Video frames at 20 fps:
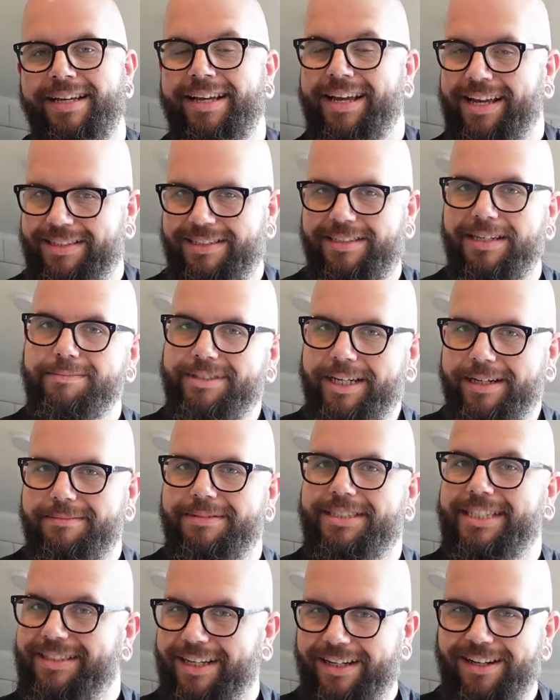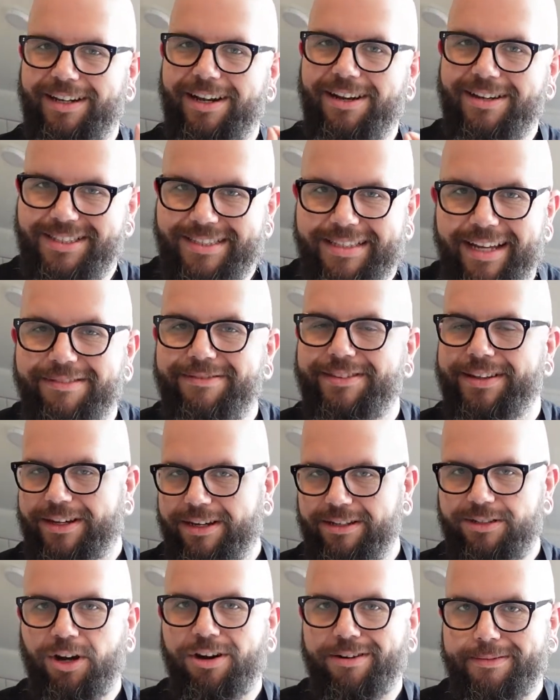And sometimes there's a lot of stuff that
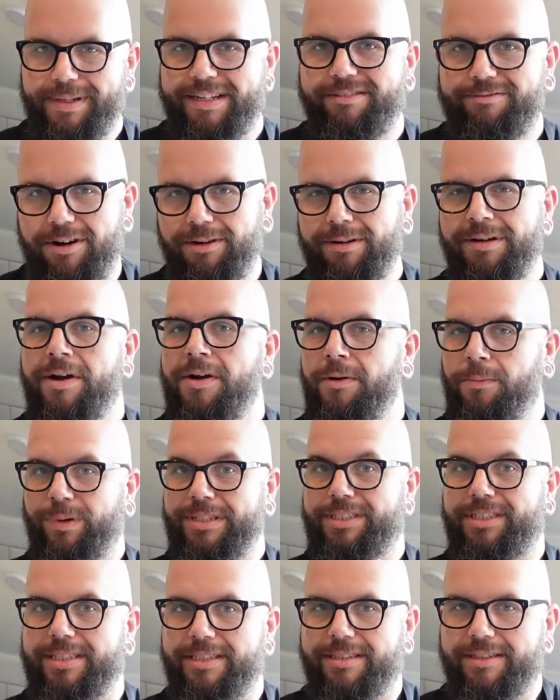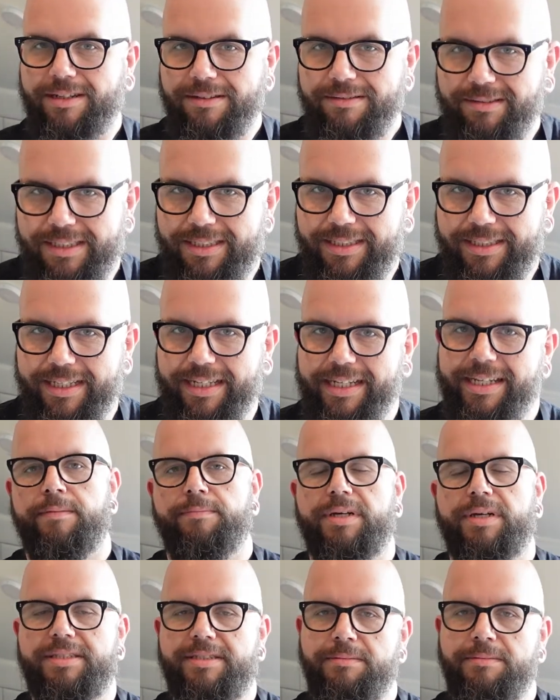goes horribly wrong, which you don't see.
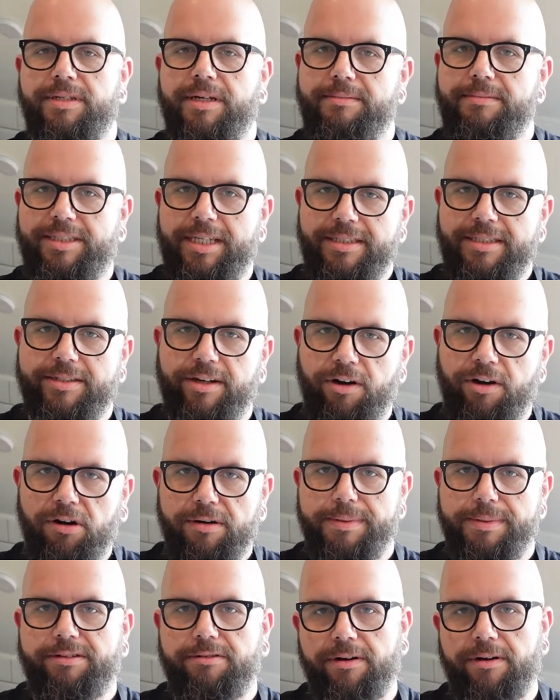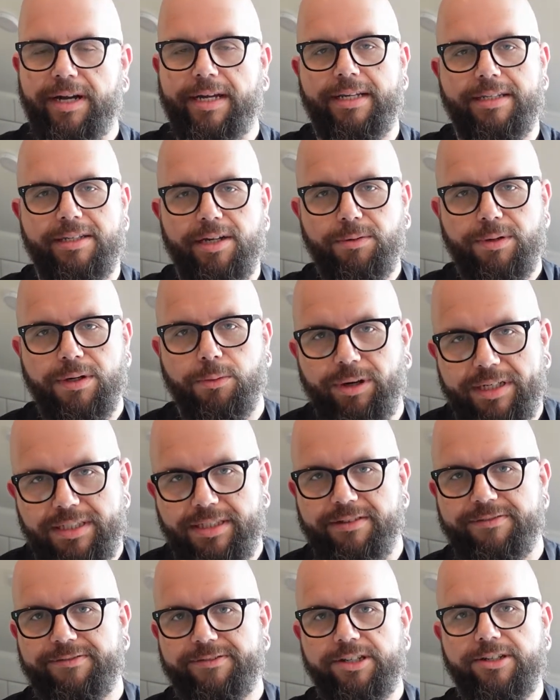But sometimes things go horribly wrong and I don't want to waste
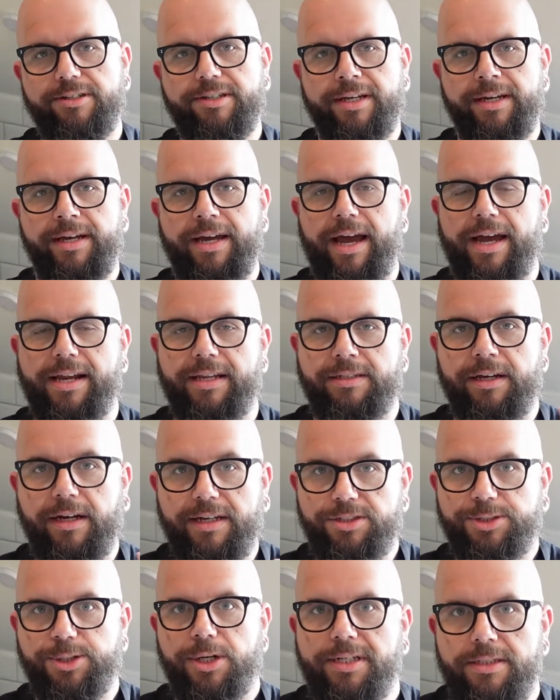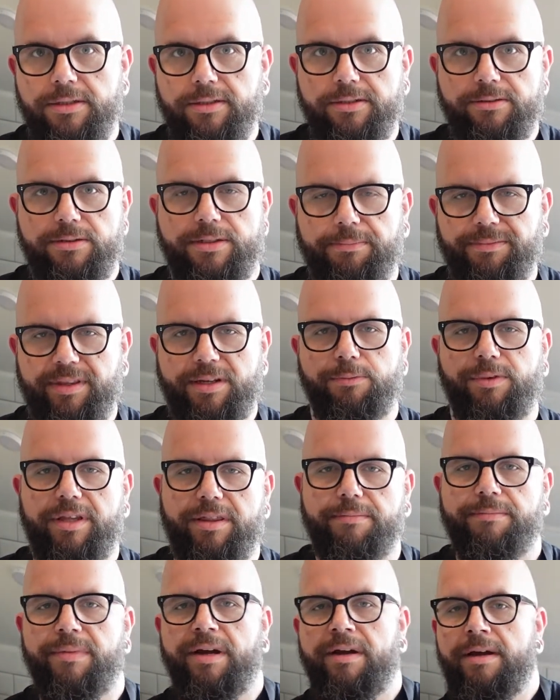the food and I try and do something with
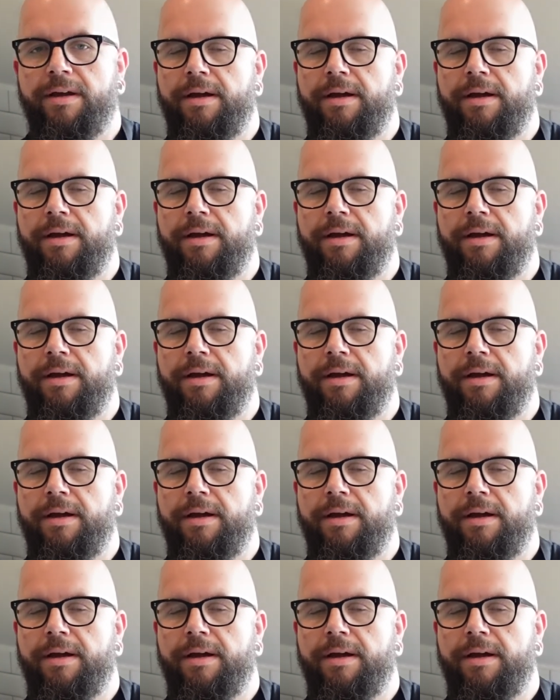them.